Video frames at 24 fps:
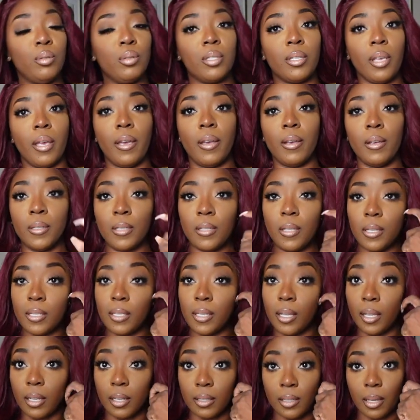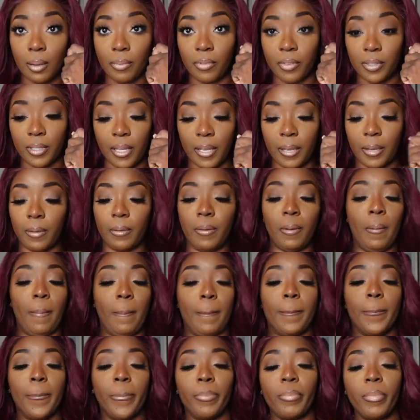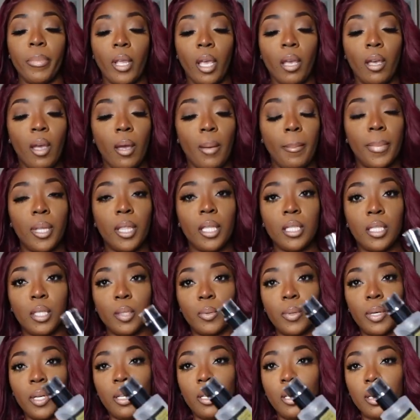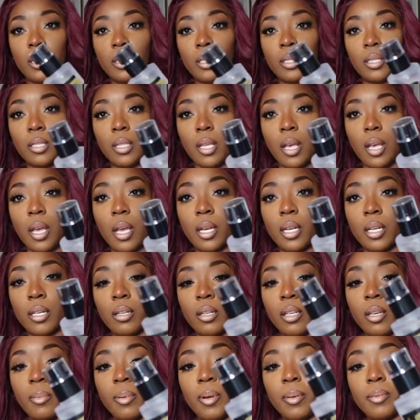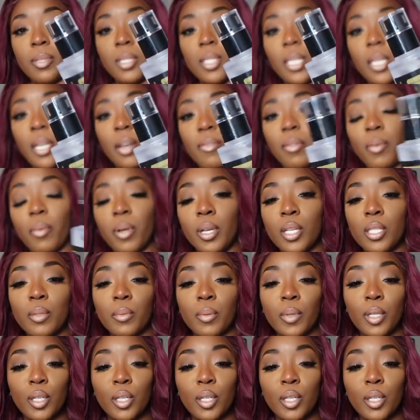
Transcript: sales, sale on top of a sale. But this is what it looks like. I know y'all probably seen it everywhere, so we're